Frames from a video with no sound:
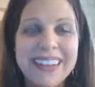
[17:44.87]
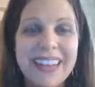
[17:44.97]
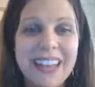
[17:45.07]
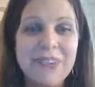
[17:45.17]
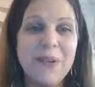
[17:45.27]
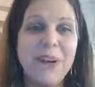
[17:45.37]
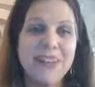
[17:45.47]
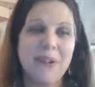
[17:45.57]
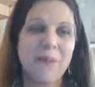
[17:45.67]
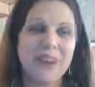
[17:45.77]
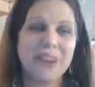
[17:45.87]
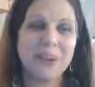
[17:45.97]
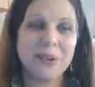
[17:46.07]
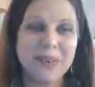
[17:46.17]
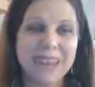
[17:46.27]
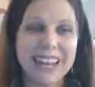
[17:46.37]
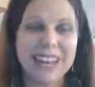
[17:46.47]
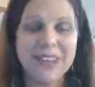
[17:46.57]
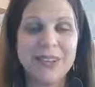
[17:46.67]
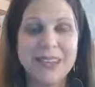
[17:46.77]
If you want, one of the tools that I
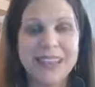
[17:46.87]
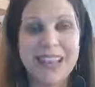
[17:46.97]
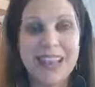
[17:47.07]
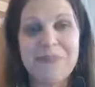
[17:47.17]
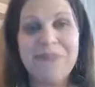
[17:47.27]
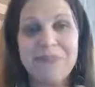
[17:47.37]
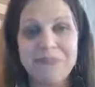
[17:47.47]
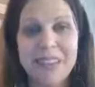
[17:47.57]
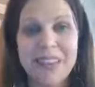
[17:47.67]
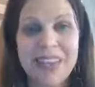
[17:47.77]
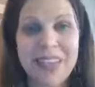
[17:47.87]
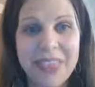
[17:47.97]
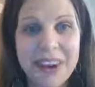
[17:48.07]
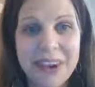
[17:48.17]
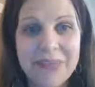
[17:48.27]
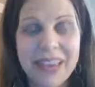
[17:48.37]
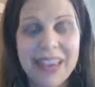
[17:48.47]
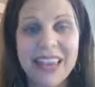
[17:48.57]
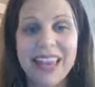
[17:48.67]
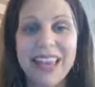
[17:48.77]
use in
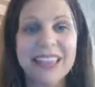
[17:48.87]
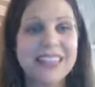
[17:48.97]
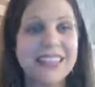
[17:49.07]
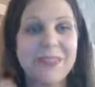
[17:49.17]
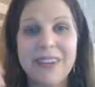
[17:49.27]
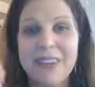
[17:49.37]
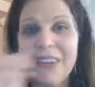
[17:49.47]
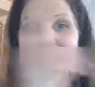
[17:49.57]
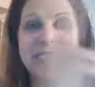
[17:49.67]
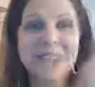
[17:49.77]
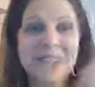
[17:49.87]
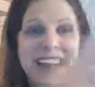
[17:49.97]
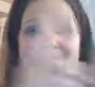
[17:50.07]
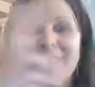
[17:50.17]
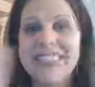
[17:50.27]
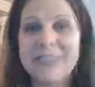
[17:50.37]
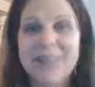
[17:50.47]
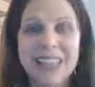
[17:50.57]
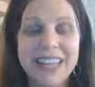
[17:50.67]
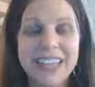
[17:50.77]
therapy is if you're not doing the eye
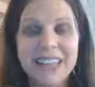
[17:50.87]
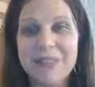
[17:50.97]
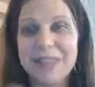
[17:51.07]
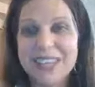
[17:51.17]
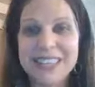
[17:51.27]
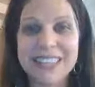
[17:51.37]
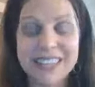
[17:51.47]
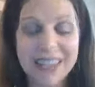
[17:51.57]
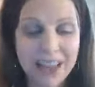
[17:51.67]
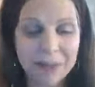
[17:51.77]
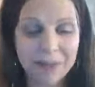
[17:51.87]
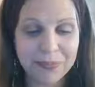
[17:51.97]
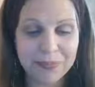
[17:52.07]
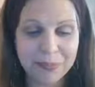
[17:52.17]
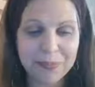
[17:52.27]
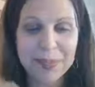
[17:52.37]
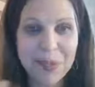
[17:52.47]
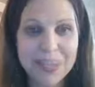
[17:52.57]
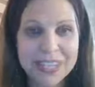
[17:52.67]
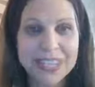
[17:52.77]
stimulation, which is a
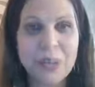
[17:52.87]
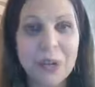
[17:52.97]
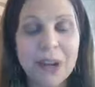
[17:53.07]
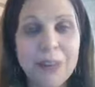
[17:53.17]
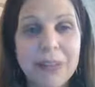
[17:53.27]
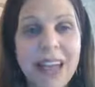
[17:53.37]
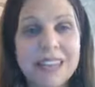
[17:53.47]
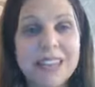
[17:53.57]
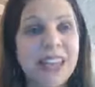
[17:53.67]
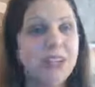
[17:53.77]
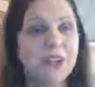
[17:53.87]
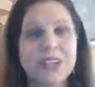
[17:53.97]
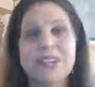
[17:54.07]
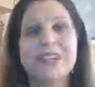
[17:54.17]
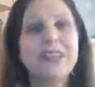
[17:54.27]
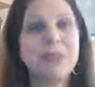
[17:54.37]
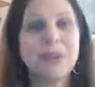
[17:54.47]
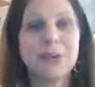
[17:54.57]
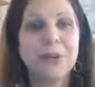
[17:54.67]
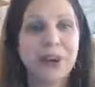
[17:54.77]
little more complex, you can just simply
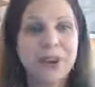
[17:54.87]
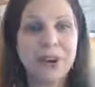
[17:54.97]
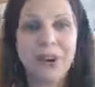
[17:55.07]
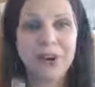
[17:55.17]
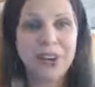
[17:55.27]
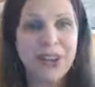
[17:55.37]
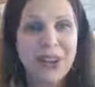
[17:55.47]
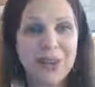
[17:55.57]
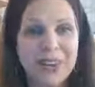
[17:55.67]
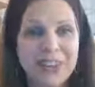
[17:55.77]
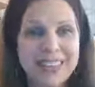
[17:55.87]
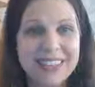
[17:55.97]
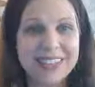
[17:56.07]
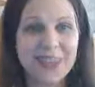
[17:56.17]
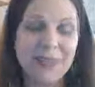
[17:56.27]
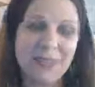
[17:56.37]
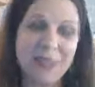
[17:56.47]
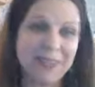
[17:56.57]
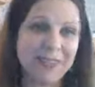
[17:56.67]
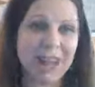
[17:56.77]
do it on your own with, this is called the
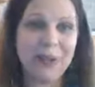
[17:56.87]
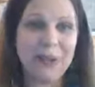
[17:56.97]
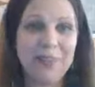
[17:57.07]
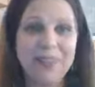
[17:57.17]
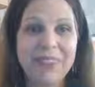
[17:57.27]
butterfly hold.